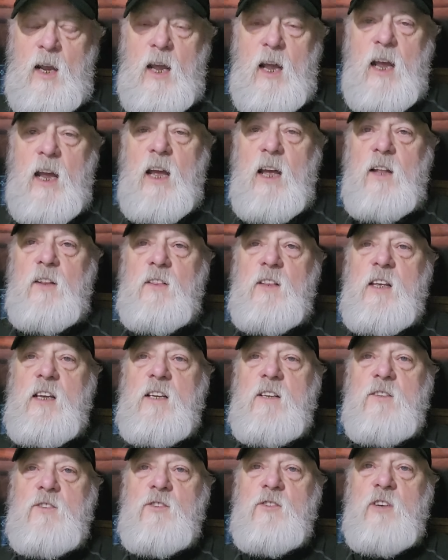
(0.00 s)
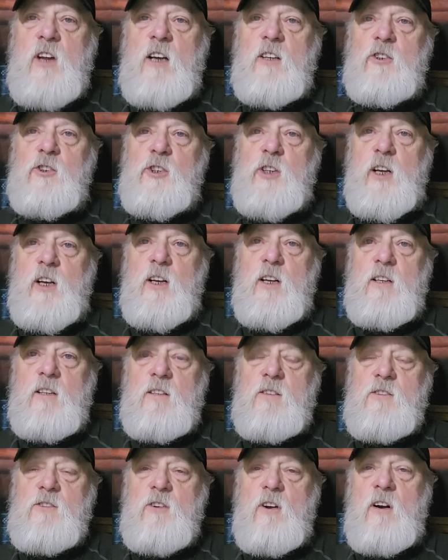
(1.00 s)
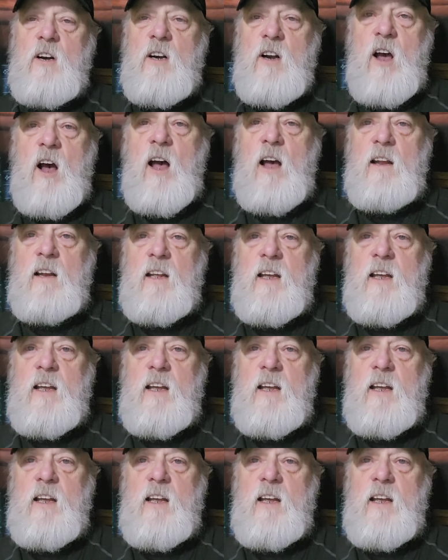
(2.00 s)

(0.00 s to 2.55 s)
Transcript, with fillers: And these nutshells are not